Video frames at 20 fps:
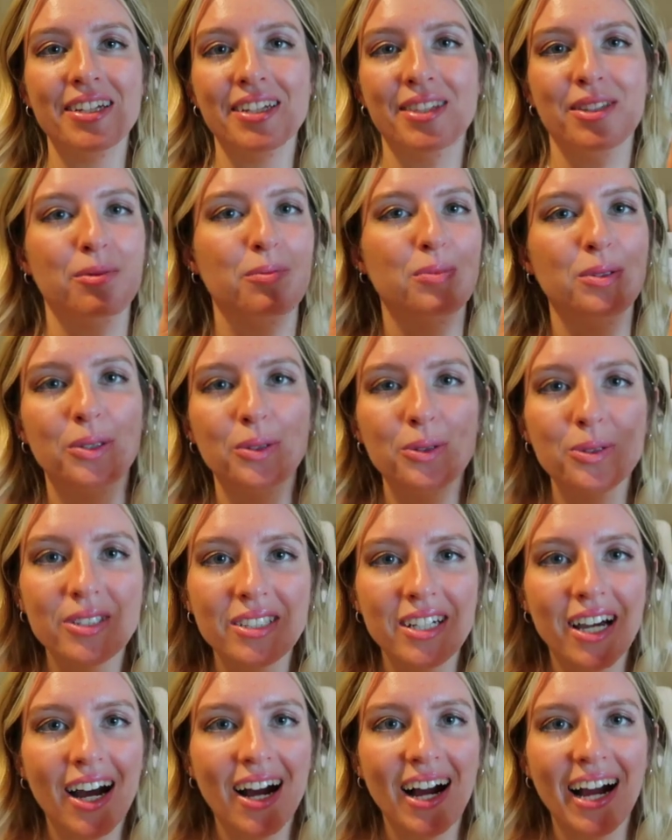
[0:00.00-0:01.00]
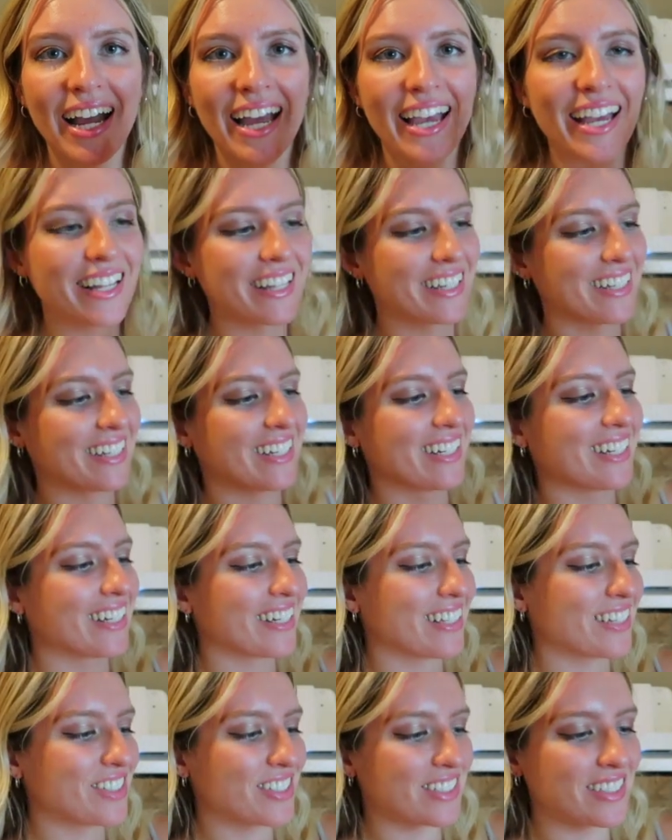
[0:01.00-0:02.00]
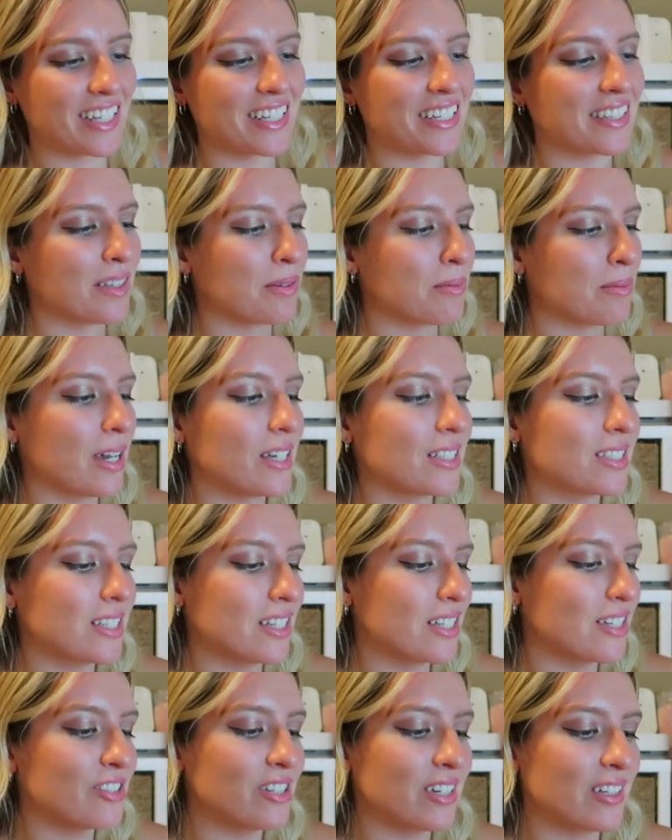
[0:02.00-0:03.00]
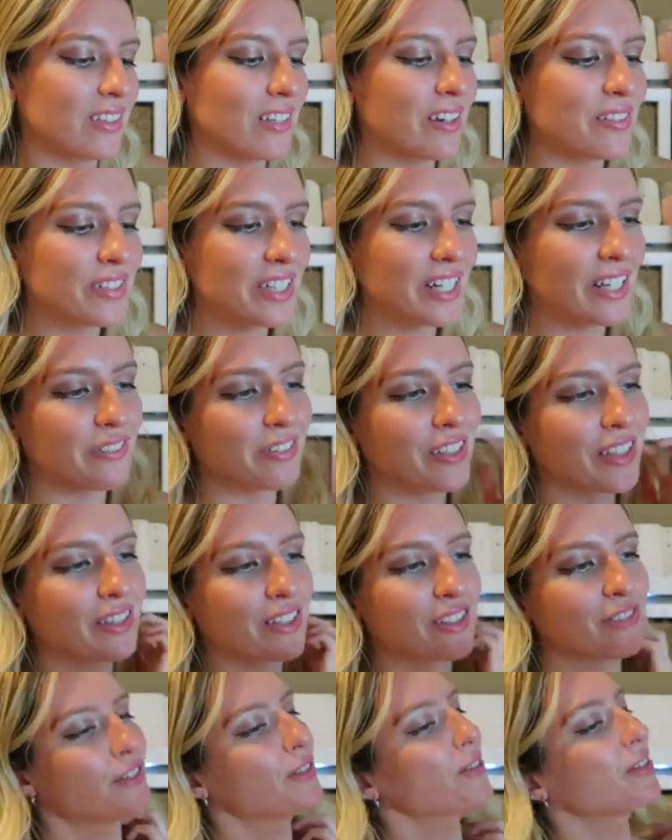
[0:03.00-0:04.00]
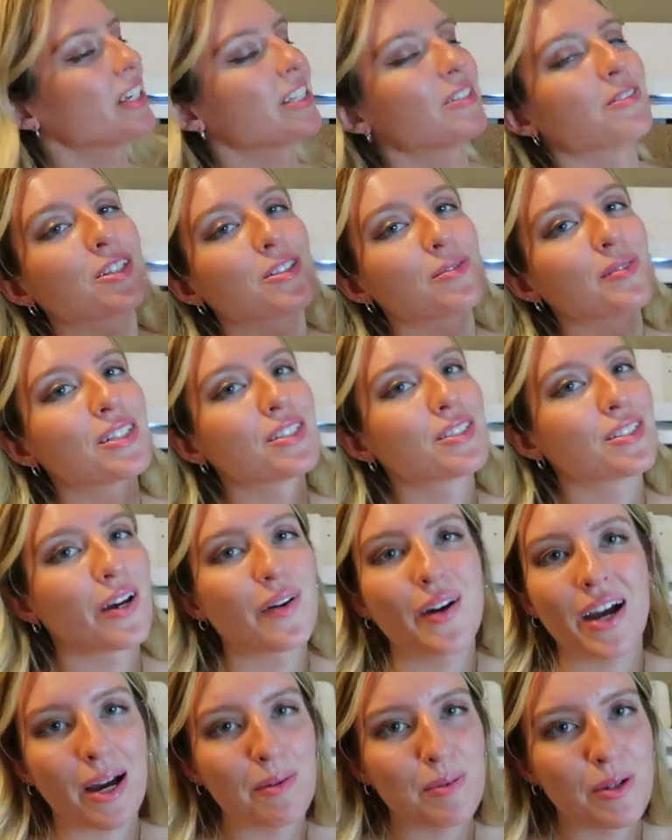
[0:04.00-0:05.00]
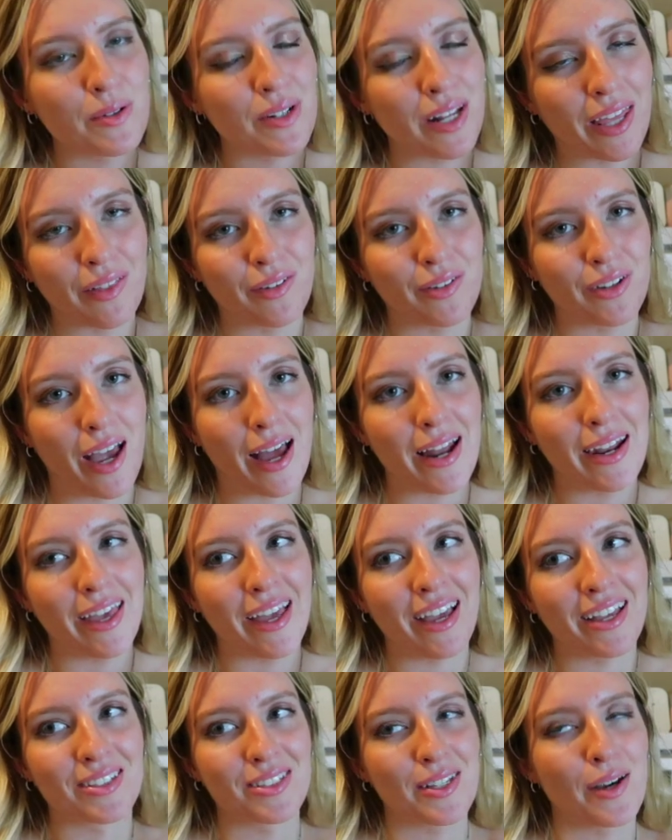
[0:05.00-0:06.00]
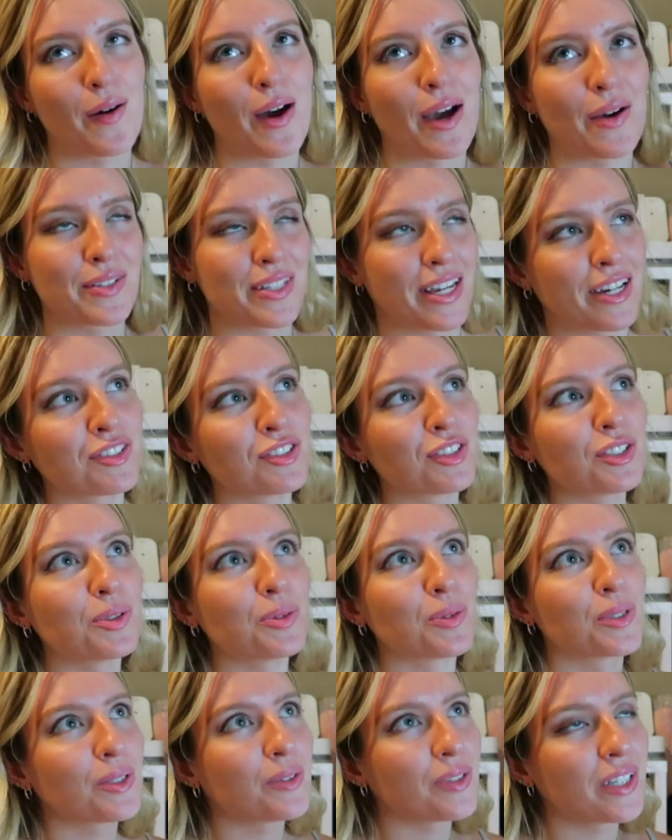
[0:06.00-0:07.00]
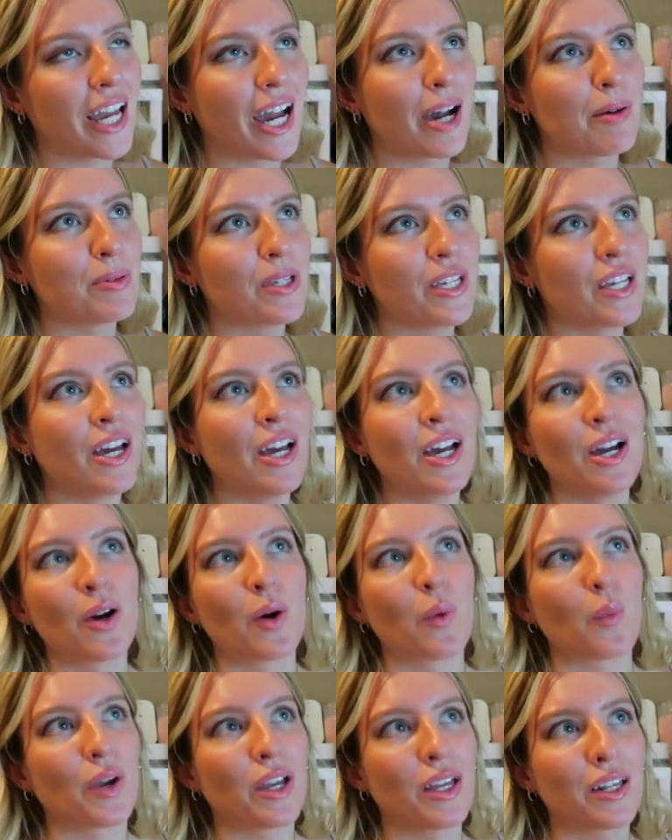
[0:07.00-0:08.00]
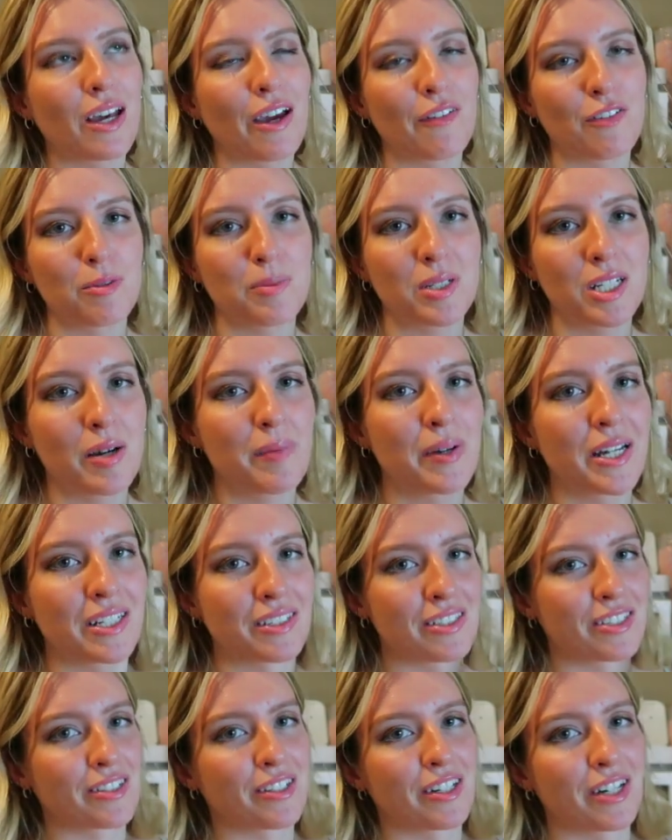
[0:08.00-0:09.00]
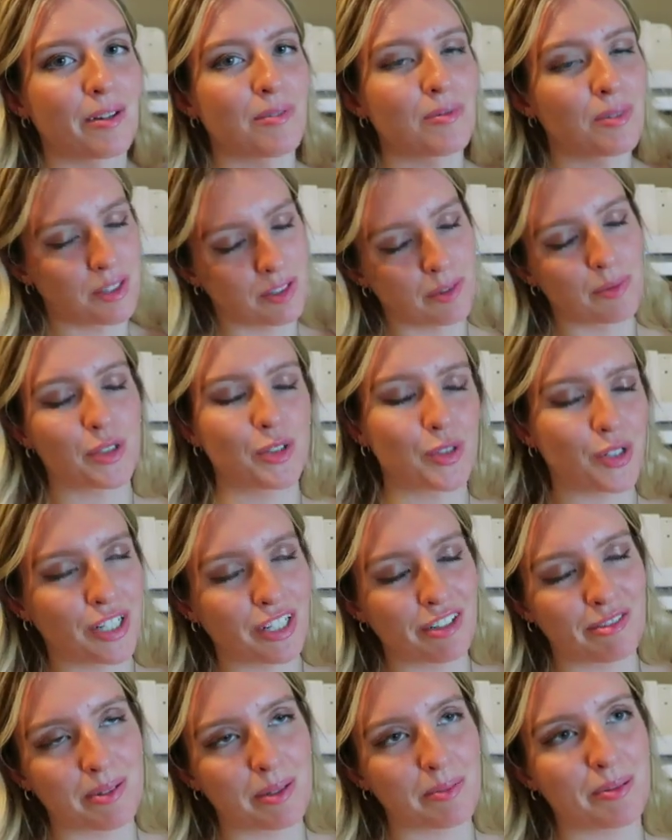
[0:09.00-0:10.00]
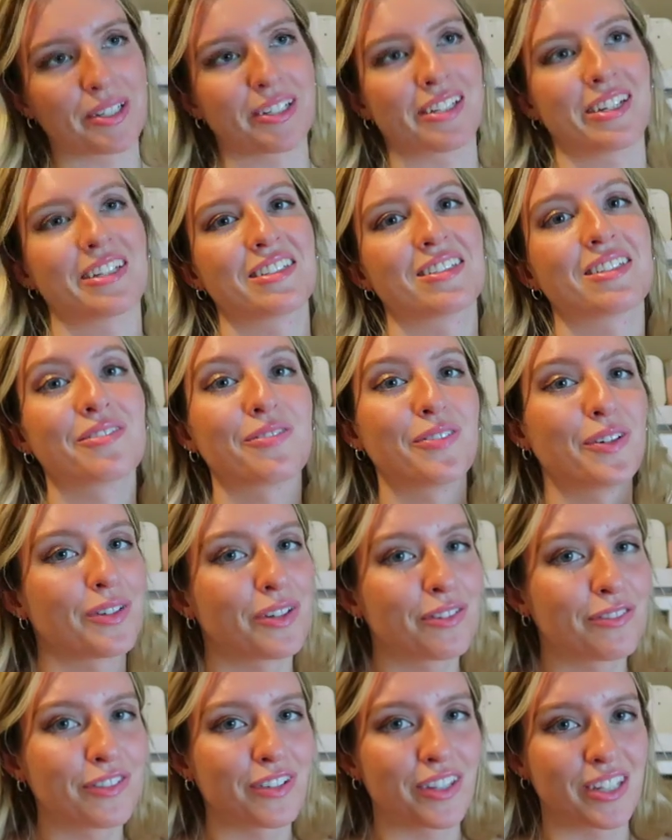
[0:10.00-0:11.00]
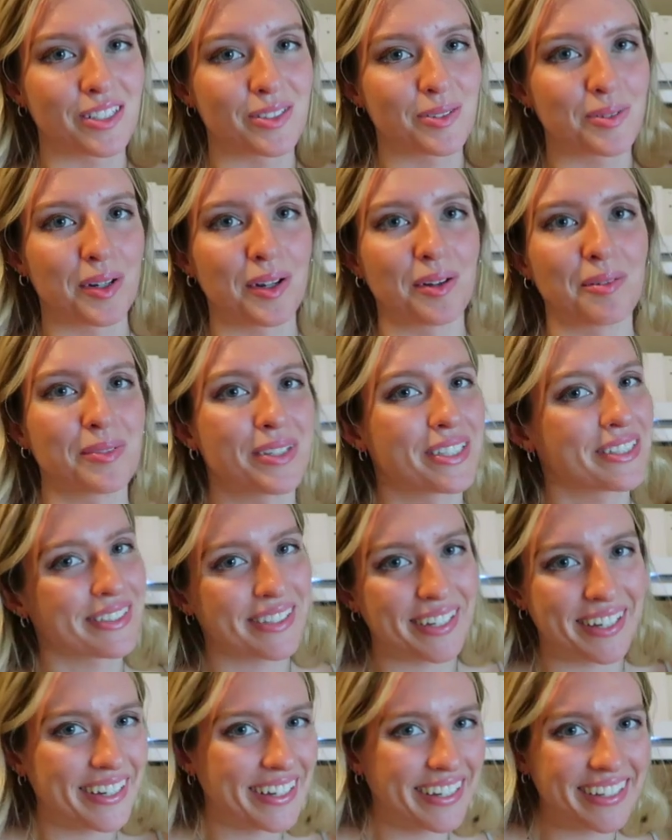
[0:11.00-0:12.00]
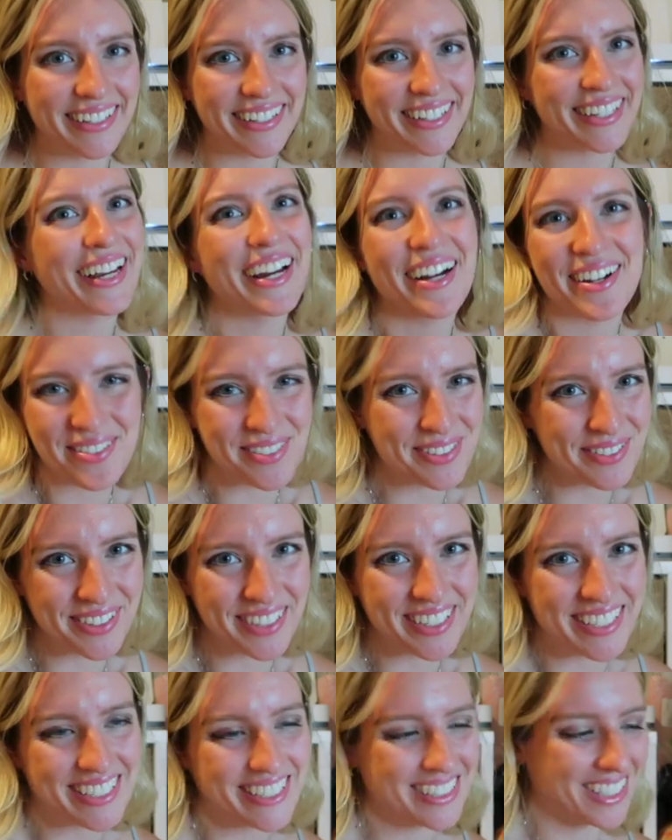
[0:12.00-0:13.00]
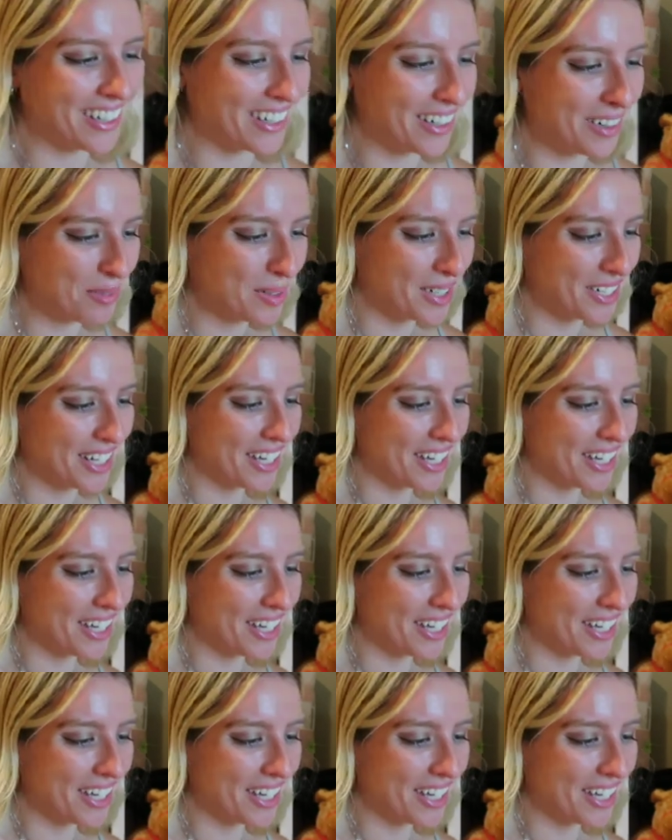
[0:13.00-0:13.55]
and the blue sky and just like the message. I love it. I feel like this phone case makes me so happy when I look at it. And so I was actually really happy when everybody on my Instagram, or the majority of people I guess, voted for this one because I was really excited about